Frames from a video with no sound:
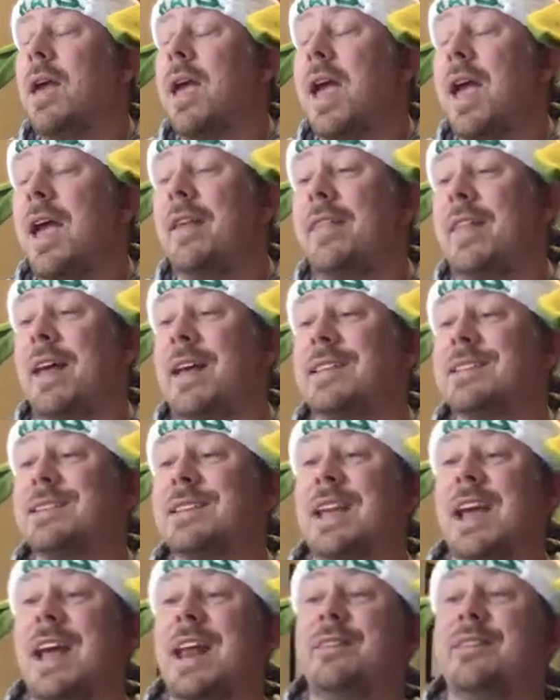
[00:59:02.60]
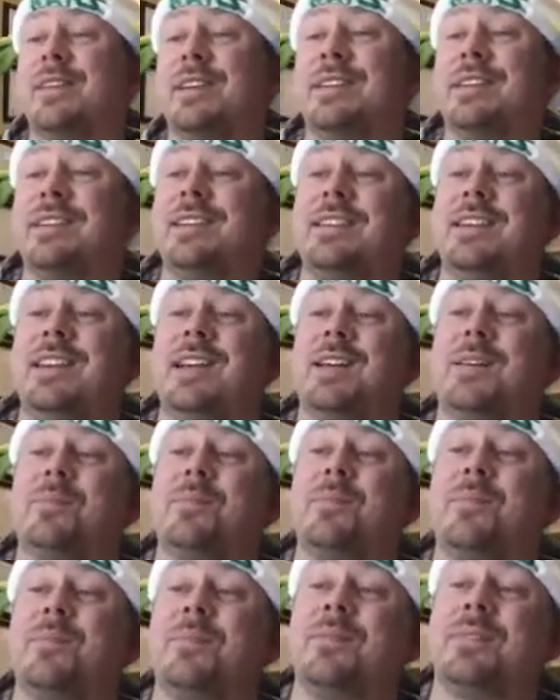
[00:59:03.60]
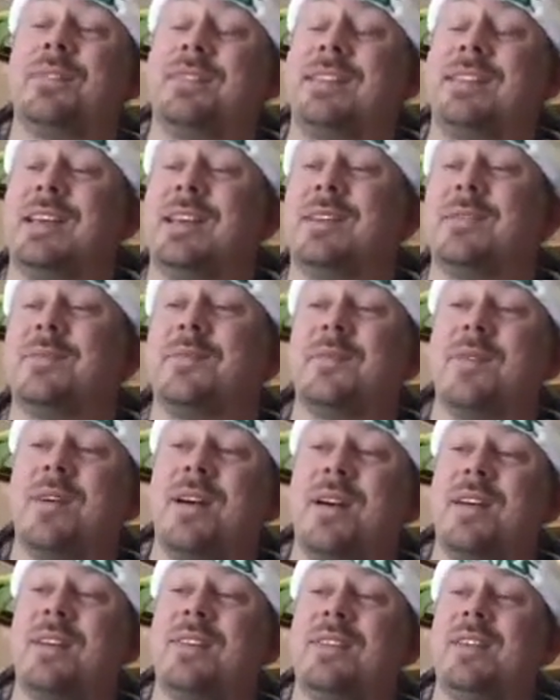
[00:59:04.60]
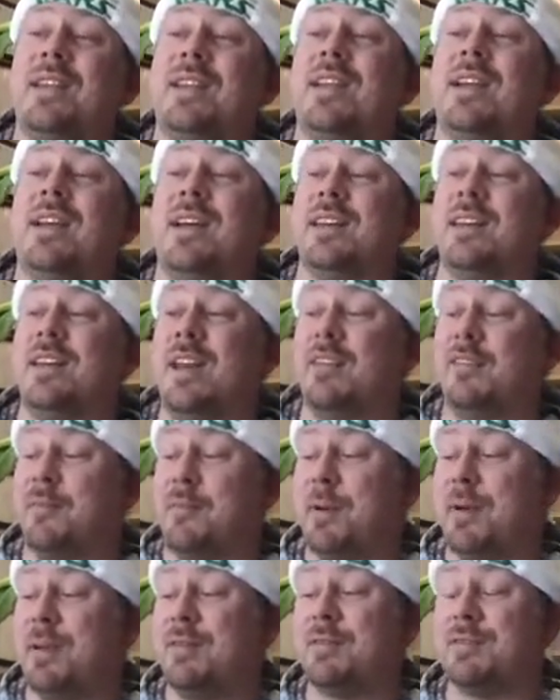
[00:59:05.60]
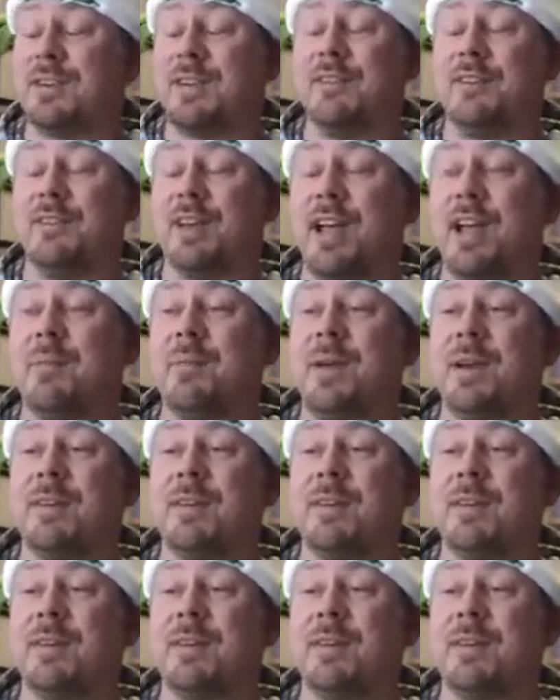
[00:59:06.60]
And that's kind of a dick thing on everybody who's ever got me